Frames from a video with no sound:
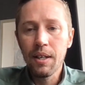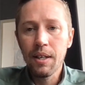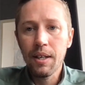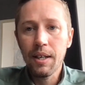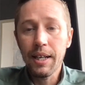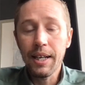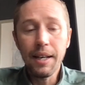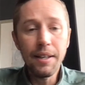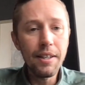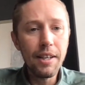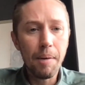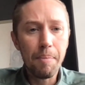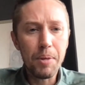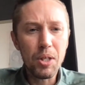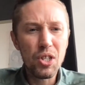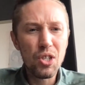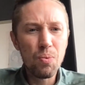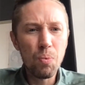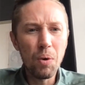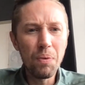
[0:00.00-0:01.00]
he ended up at
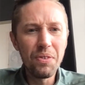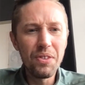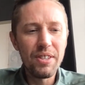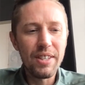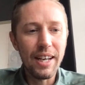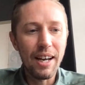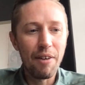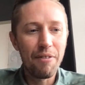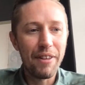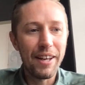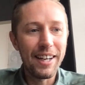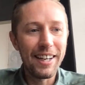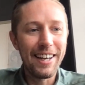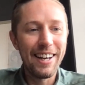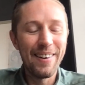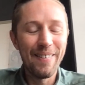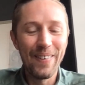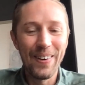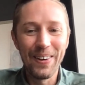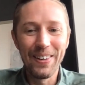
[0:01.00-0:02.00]
Swansea, I think
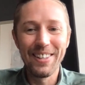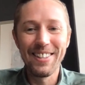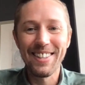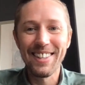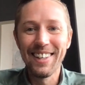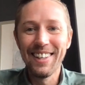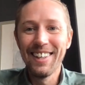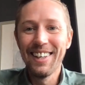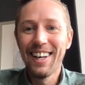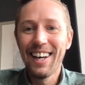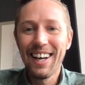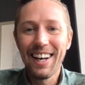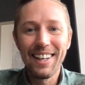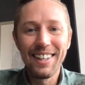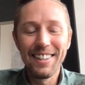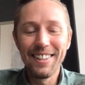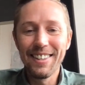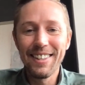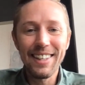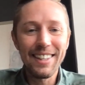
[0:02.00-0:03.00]
it was.
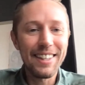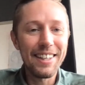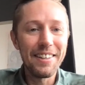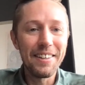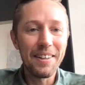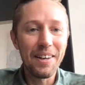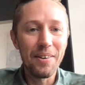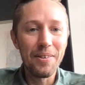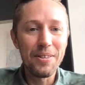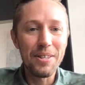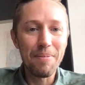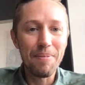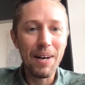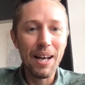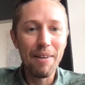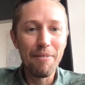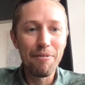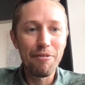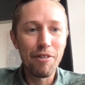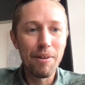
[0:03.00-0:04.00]
And it didn't go to
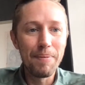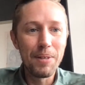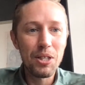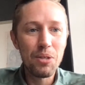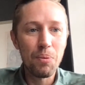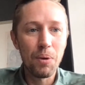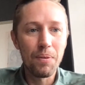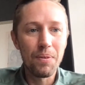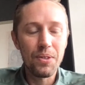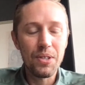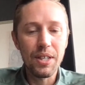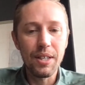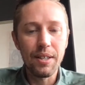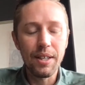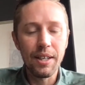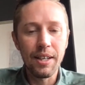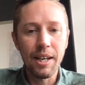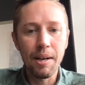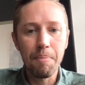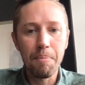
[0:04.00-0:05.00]
plan for him at Swansea,
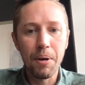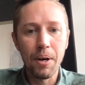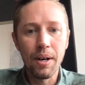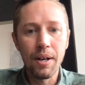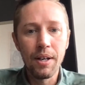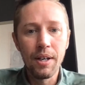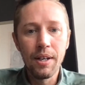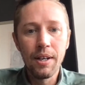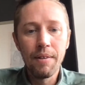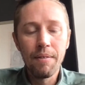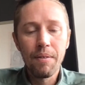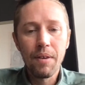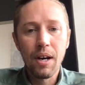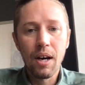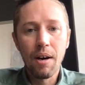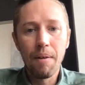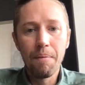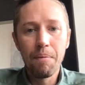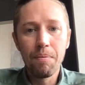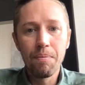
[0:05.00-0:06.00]
did it? But
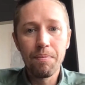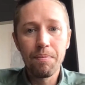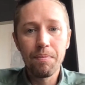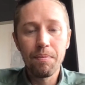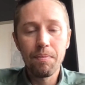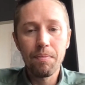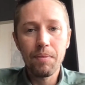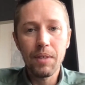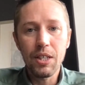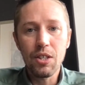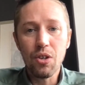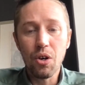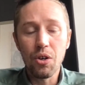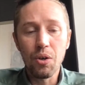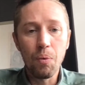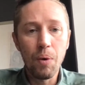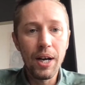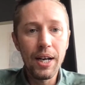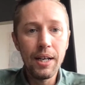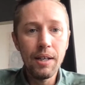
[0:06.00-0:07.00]
he's gone
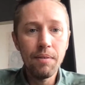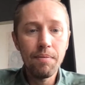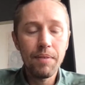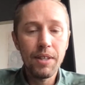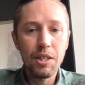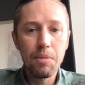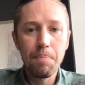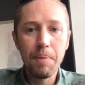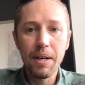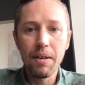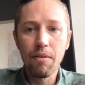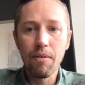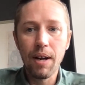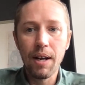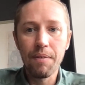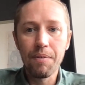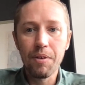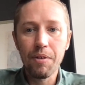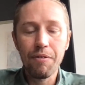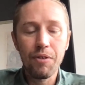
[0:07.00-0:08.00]
away. He's been
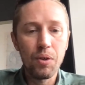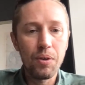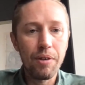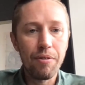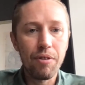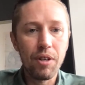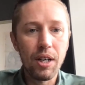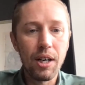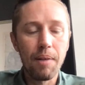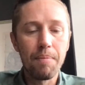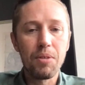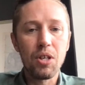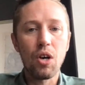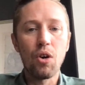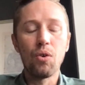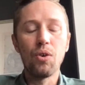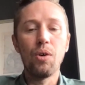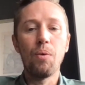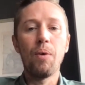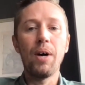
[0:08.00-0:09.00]
around a few different clubs
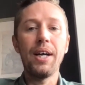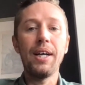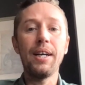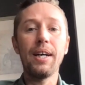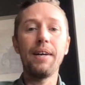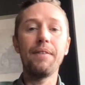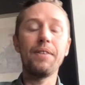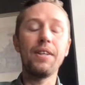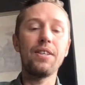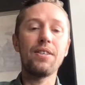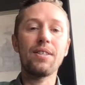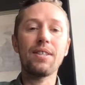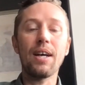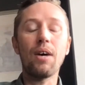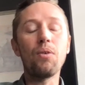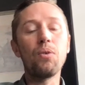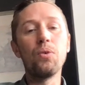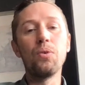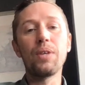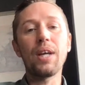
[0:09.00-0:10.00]
along the way and he's
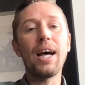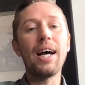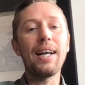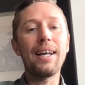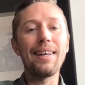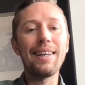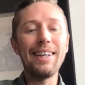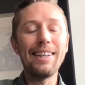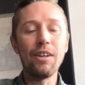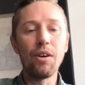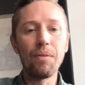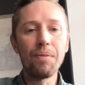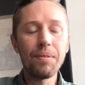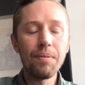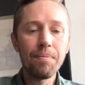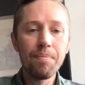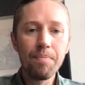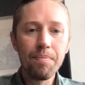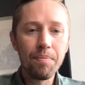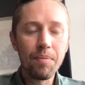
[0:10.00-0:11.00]
settled at Lyon.
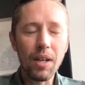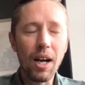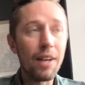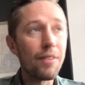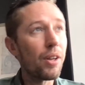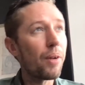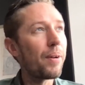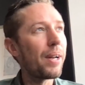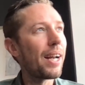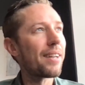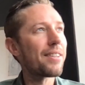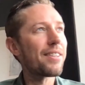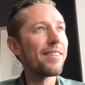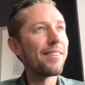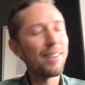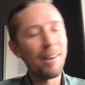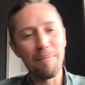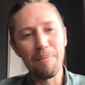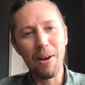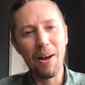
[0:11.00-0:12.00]
No, he hasn't.
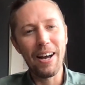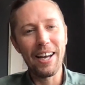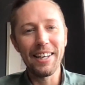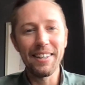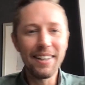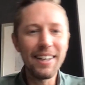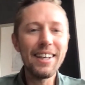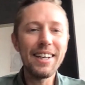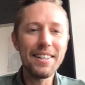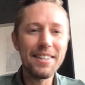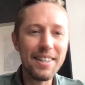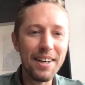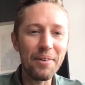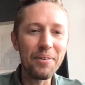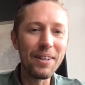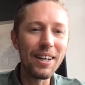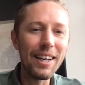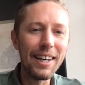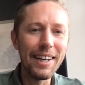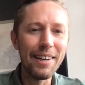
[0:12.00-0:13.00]
I'm lying. He settled
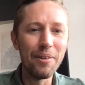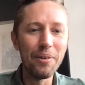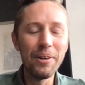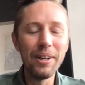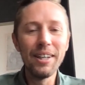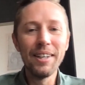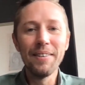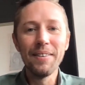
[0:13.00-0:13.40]
at Lille,